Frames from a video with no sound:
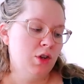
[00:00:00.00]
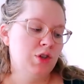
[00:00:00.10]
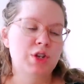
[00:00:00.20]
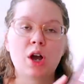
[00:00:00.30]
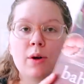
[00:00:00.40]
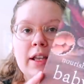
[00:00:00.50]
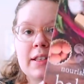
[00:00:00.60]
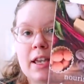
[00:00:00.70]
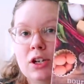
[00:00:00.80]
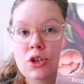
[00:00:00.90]
So it's
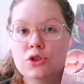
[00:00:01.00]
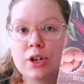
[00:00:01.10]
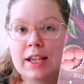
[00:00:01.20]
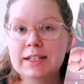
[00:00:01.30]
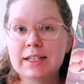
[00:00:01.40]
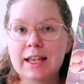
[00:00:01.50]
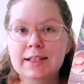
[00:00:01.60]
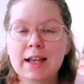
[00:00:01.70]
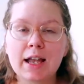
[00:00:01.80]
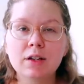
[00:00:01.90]
like nutrient
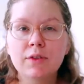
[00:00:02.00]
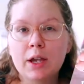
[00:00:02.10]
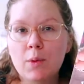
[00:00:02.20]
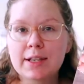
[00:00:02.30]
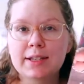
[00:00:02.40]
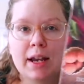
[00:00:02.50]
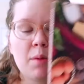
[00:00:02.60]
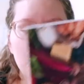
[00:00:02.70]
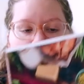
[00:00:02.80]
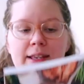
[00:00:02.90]
dense, kind of like Weston A.
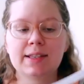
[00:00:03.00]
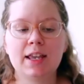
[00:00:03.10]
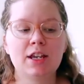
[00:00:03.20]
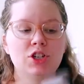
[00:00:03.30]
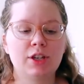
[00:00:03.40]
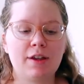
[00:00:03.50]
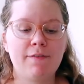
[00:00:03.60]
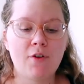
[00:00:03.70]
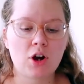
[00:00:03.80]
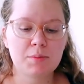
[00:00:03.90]
Price-ish, like
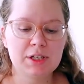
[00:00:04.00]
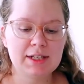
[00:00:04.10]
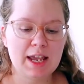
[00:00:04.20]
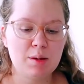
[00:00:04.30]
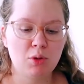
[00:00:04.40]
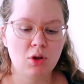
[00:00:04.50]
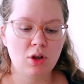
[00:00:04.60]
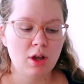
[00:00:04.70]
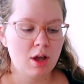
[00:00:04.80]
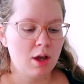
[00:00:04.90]
farm to table.